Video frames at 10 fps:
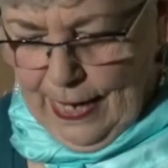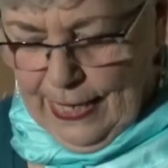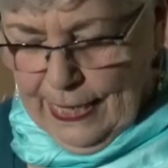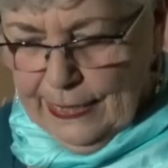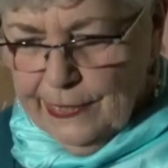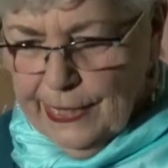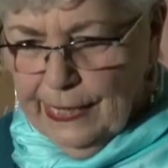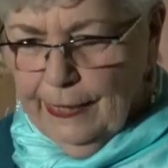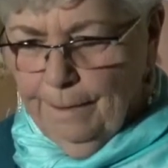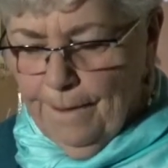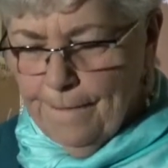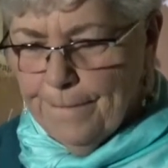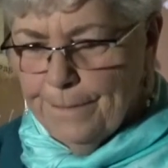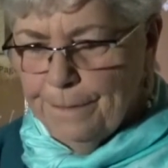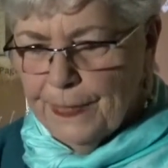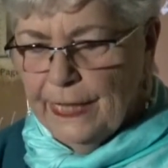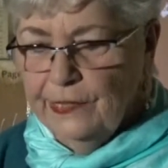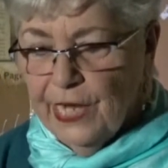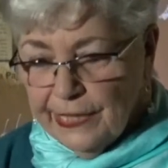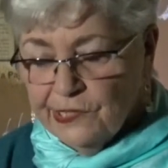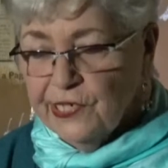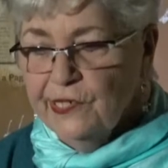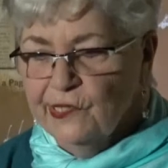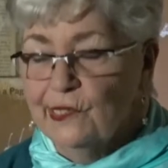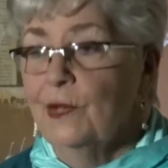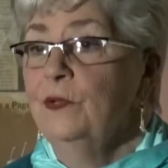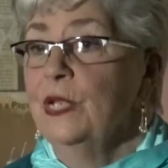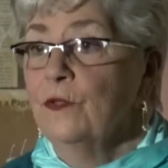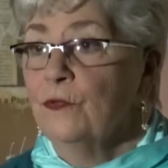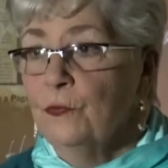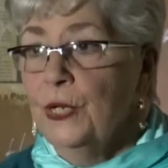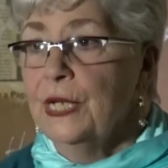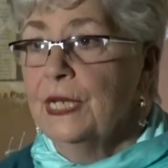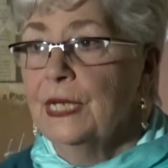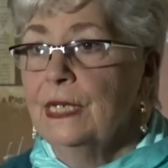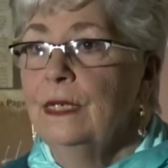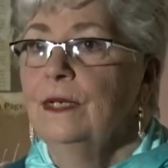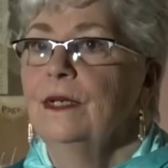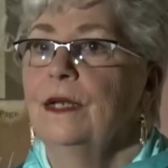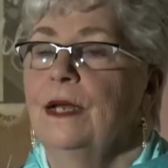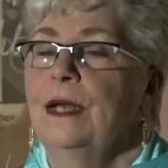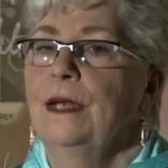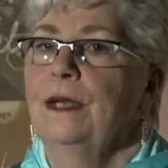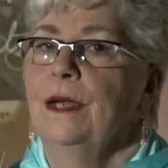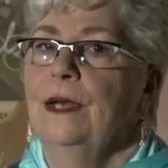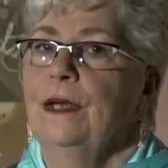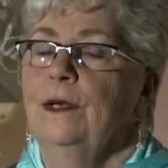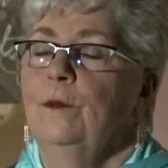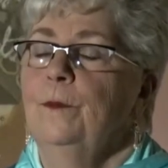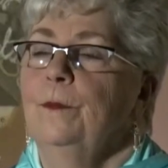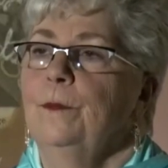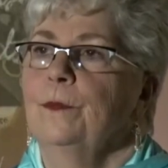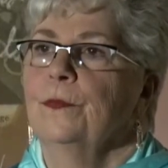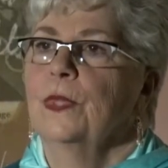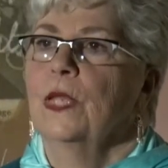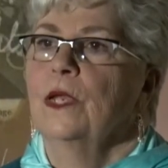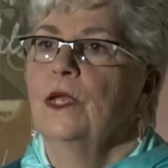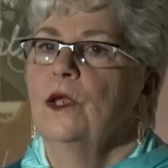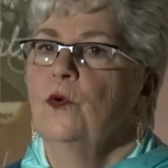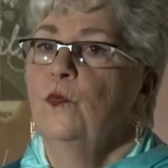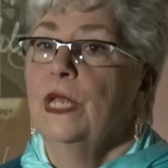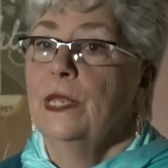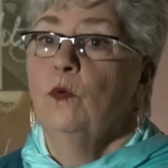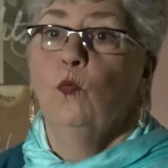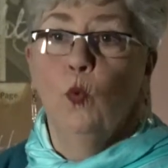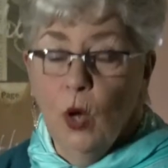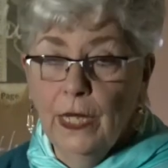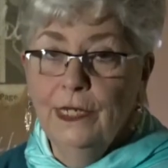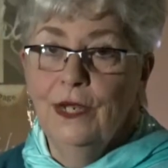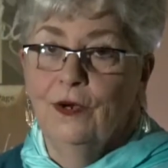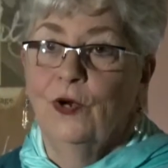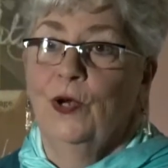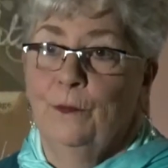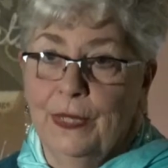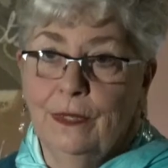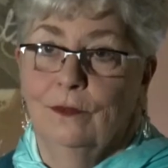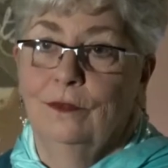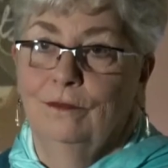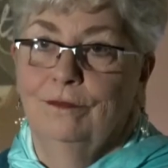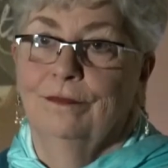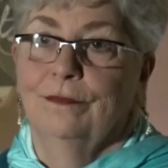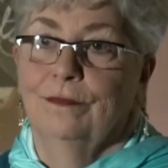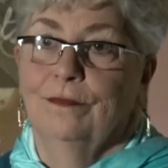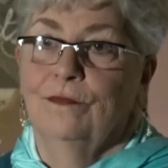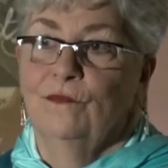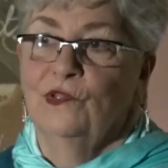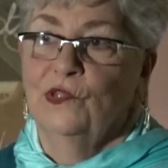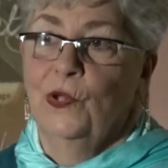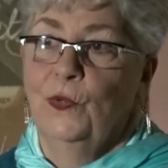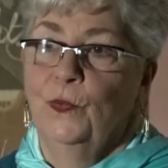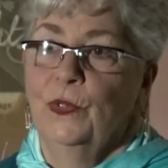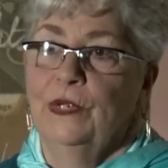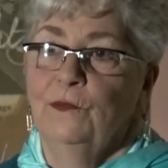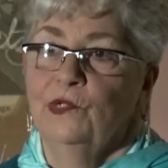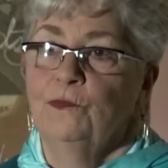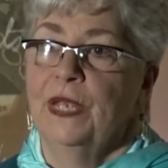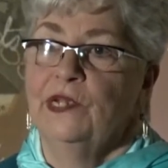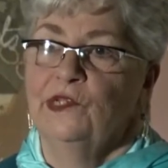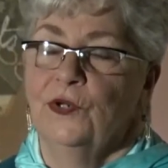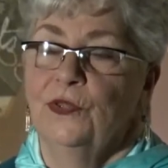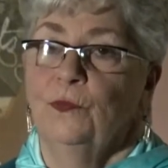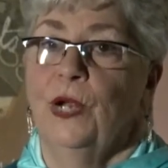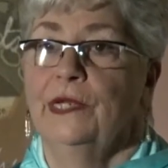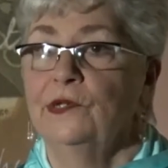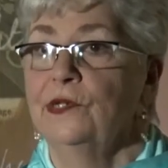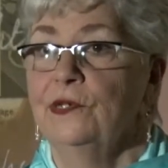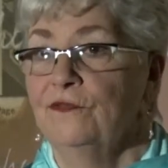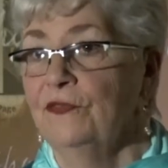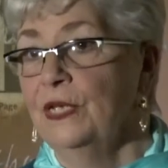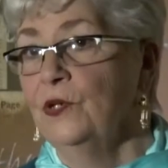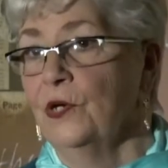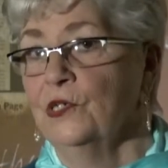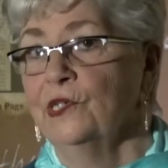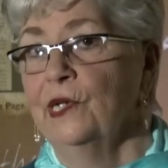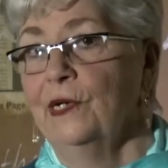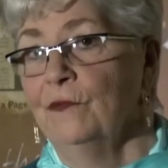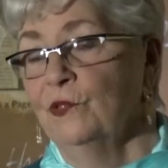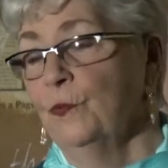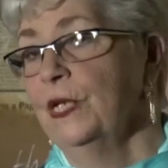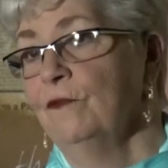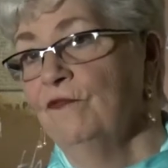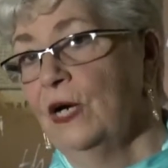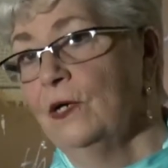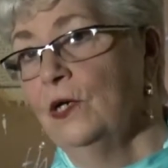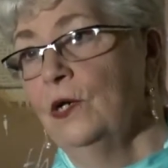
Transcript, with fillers: and um, in 1973, um, we won our appeal. So it was based on the right to defend ourselves. We had fired